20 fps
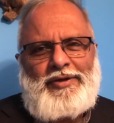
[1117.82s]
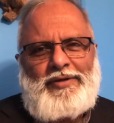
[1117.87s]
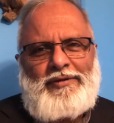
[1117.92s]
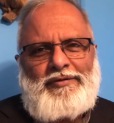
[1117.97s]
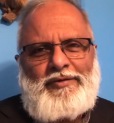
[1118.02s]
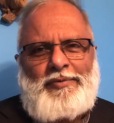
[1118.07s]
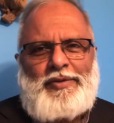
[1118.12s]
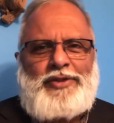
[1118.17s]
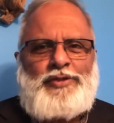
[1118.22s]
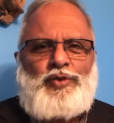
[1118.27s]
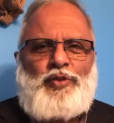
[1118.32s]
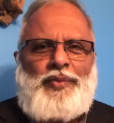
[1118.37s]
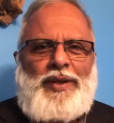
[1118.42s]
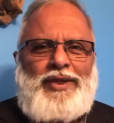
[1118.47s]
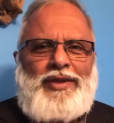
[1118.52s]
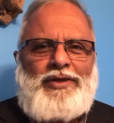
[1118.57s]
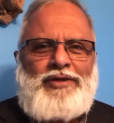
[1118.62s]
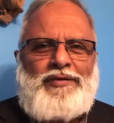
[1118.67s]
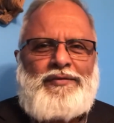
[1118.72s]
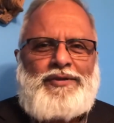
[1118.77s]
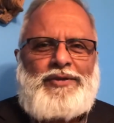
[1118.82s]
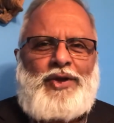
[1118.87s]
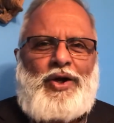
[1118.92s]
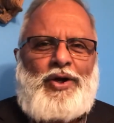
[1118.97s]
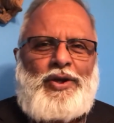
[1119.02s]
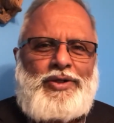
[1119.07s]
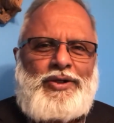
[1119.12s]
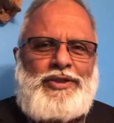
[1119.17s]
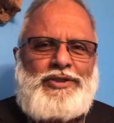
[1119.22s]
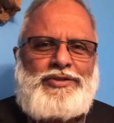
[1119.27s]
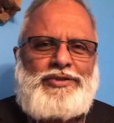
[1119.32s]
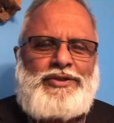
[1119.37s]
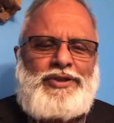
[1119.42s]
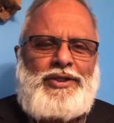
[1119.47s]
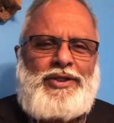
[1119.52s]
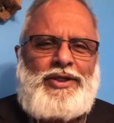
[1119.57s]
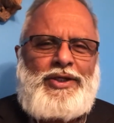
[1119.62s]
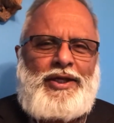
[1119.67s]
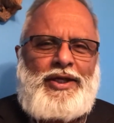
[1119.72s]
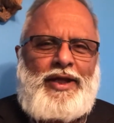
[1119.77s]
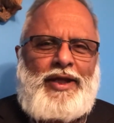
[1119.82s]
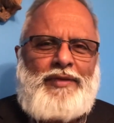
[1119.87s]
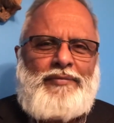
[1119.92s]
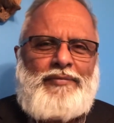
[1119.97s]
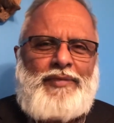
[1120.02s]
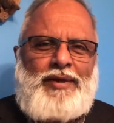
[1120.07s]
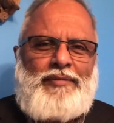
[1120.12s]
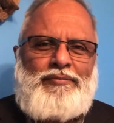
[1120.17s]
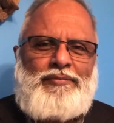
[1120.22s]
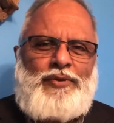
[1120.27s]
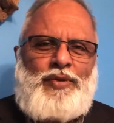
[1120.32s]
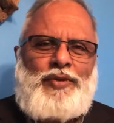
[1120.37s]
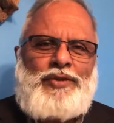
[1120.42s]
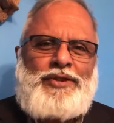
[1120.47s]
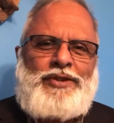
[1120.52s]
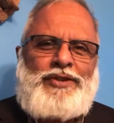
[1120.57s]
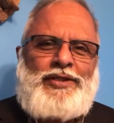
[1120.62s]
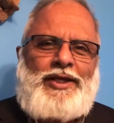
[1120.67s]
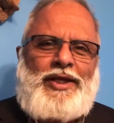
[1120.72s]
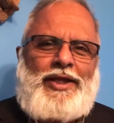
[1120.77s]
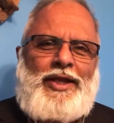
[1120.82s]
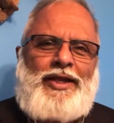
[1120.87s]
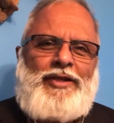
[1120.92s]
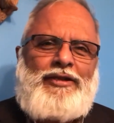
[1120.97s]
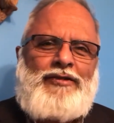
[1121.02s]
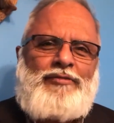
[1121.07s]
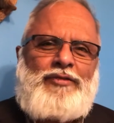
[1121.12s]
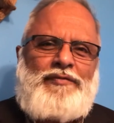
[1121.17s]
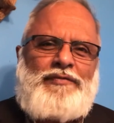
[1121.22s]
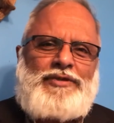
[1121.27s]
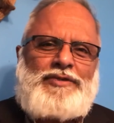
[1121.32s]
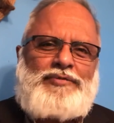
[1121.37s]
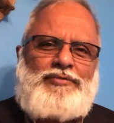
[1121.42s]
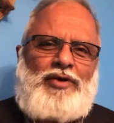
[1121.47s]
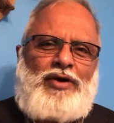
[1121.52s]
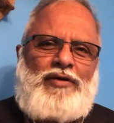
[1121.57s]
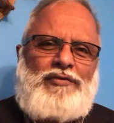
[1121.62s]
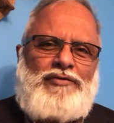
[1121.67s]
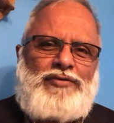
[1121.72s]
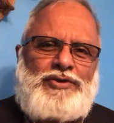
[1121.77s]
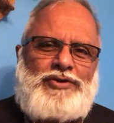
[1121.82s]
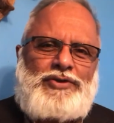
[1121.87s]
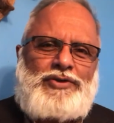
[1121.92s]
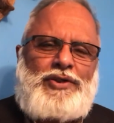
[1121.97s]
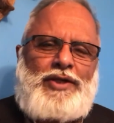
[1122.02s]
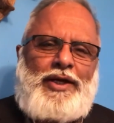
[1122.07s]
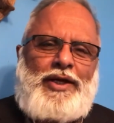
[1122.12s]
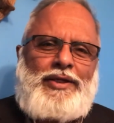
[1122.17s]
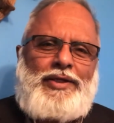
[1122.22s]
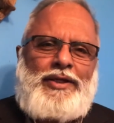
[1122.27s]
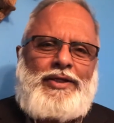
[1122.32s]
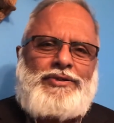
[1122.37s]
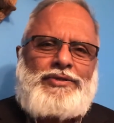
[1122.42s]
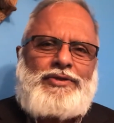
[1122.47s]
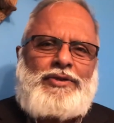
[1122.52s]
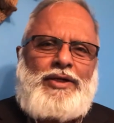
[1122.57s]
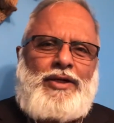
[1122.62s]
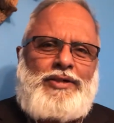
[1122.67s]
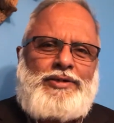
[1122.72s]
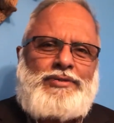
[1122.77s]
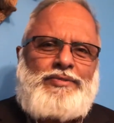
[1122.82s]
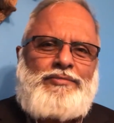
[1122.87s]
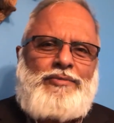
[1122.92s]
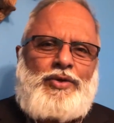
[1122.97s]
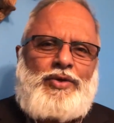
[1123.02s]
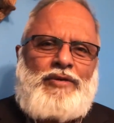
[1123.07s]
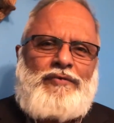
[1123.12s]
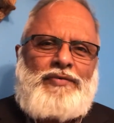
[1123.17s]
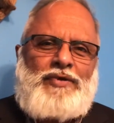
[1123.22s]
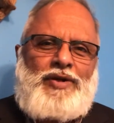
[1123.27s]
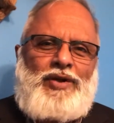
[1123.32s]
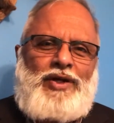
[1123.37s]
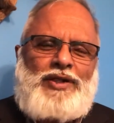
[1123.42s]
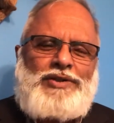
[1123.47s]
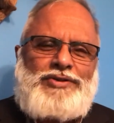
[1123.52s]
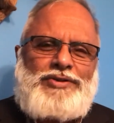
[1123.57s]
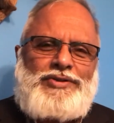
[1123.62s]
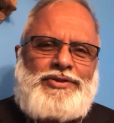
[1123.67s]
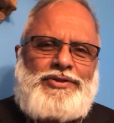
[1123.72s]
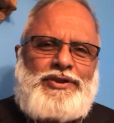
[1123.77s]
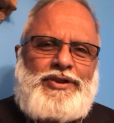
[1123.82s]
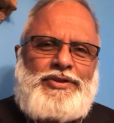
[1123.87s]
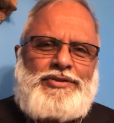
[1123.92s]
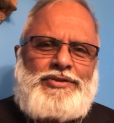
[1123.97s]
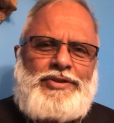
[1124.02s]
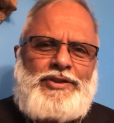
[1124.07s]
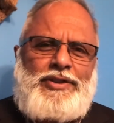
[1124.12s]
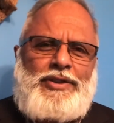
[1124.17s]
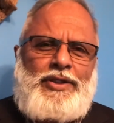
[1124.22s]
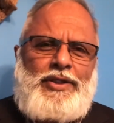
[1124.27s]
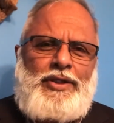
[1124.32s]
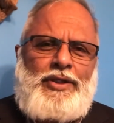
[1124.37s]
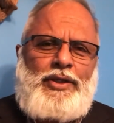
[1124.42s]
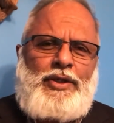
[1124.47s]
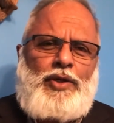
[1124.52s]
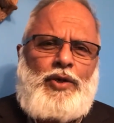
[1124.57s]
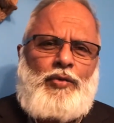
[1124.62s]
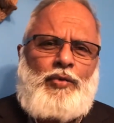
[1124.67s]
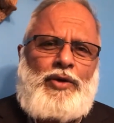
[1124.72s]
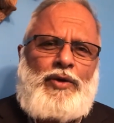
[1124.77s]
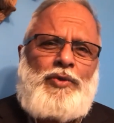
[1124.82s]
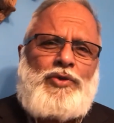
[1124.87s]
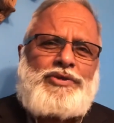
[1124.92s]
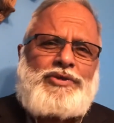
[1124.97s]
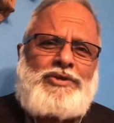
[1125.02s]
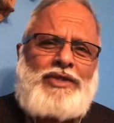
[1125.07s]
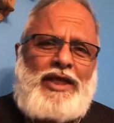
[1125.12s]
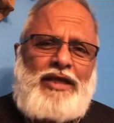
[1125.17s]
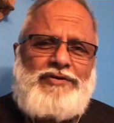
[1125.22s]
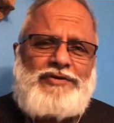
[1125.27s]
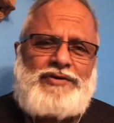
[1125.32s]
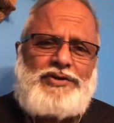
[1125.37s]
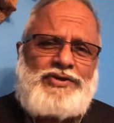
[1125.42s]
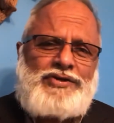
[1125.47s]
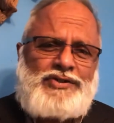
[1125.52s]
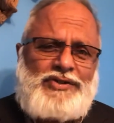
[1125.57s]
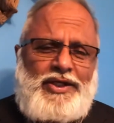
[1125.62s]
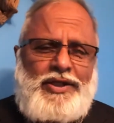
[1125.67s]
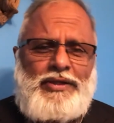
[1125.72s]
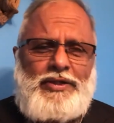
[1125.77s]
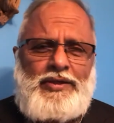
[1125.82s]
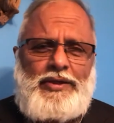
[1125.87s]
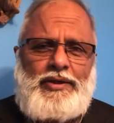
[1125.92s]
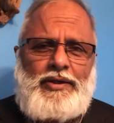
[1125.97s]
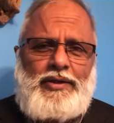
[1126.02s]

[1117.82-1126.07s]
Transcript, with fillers: from the dominion of darkness, and, and brought into the kingdom of his marvelous light, as, as the book of Colossians says. We were slaves to sin.